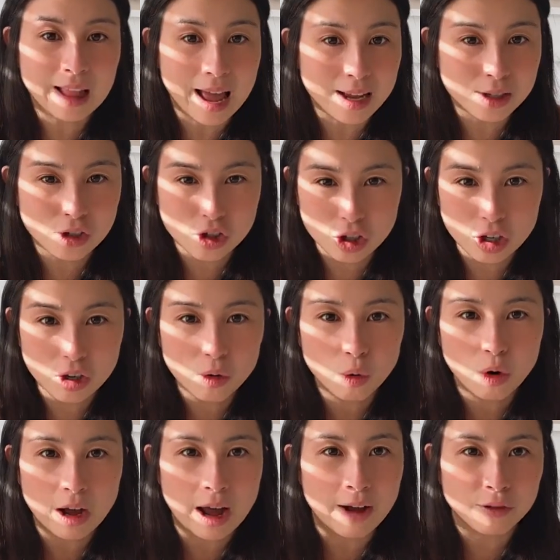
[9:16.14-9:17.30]
last
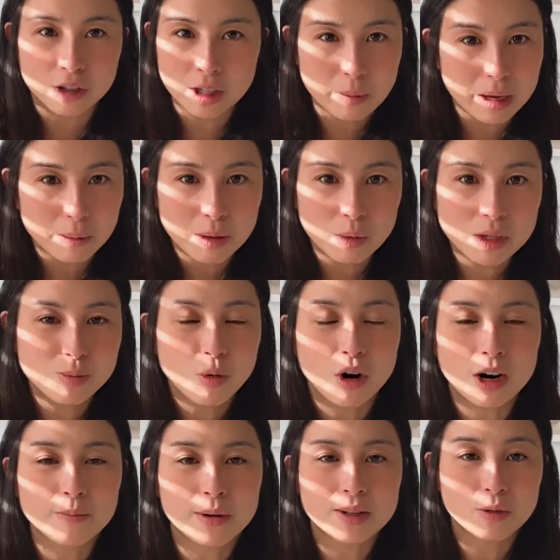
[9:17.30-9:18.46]
year after the baby was
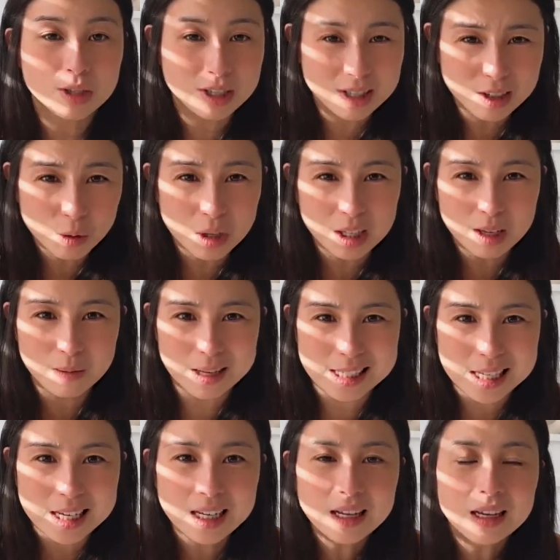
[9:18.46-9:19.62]
born, but it was still really
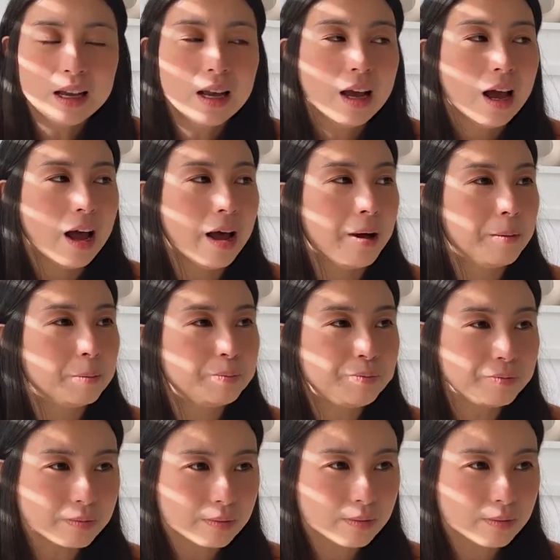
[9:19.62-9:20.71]
busy, and